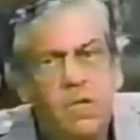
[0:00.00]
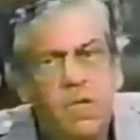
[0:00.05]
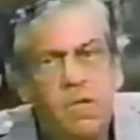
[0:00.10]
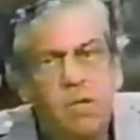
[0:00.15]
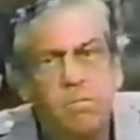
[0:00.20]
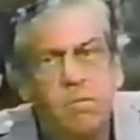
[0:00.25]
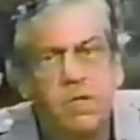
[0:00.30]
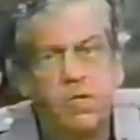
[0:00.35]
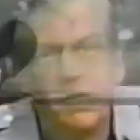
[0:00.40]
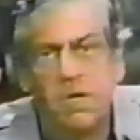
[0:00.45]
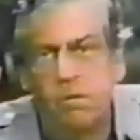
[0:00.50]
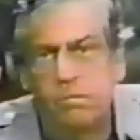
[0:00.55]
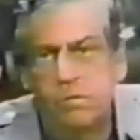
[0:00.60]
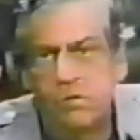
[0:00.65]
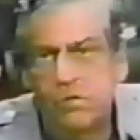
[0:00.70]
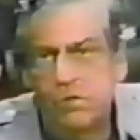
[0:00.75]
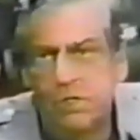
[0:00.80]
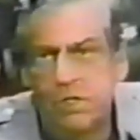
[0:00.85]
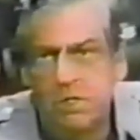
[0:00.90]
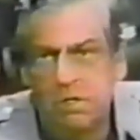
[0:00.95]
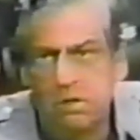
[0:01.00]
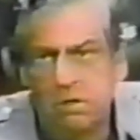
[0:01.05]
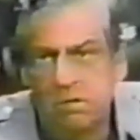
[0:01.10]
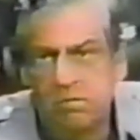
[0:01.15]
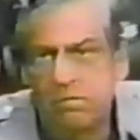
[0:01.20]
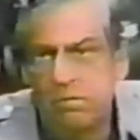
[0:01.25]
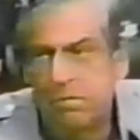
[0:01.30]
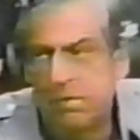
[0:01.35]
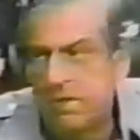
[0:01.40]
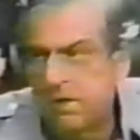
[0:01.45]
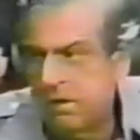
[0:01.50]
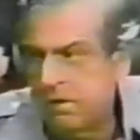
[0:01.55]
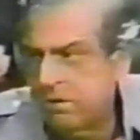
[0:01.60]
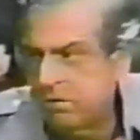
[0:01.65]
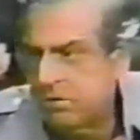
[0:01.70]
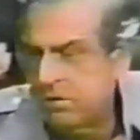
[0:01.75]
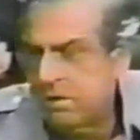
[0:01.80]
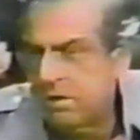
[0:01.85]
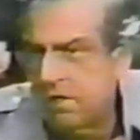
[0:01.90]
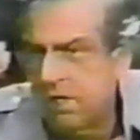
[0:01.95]
Many of them are sealed for many years
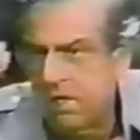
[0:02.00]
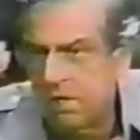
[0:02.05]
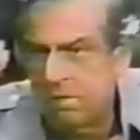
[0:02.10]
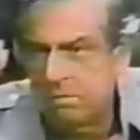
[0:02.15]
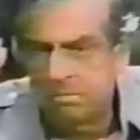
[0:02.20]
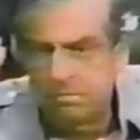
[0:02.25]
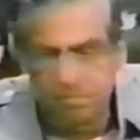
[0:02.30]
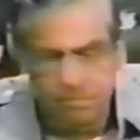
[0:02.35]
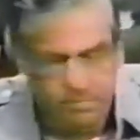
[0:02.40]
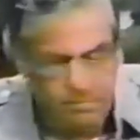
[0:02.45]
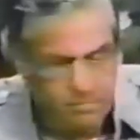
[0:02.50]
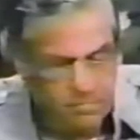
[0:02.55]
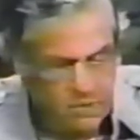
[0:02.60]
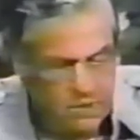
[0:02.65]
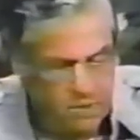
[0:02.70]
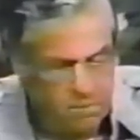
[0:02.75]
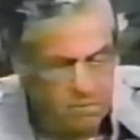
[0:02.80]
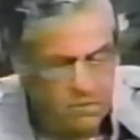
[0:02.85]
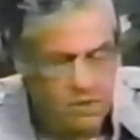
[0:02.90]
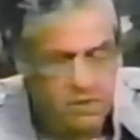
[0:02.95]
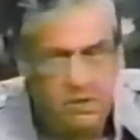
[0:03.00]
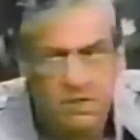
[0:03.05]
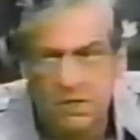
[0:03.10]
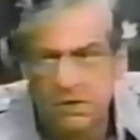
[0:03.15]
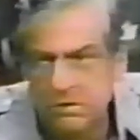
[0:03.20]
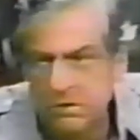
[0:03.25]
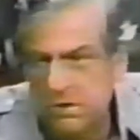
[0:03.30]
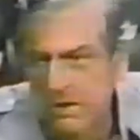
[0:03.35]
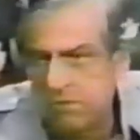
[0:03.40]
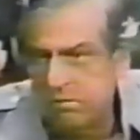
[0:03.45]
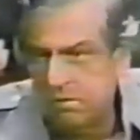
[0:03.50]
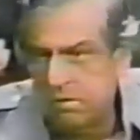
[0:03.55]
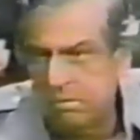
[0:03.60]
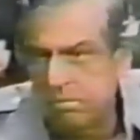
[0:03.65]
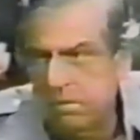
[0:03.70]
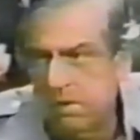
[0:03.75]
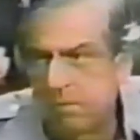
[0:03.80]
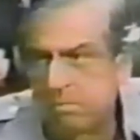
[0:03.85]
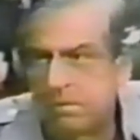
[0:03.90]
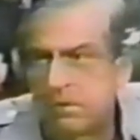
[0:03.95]
to come, but they achieved their
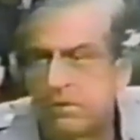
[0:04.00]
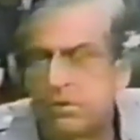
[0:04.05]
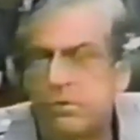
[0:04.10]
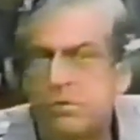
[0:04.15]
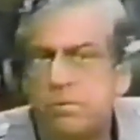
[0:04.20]
purpose.